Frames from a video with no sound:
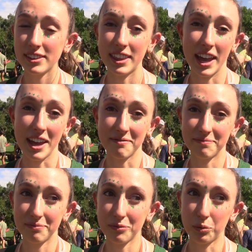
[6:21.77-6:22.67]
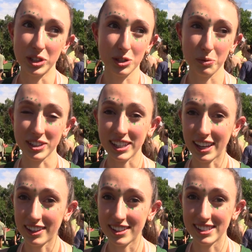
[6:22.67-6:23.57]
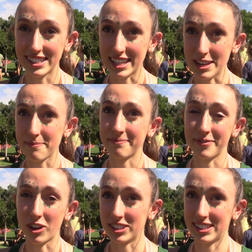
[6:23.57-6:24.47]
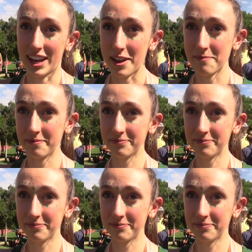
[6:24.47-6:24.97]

that we just work together as a team all the time.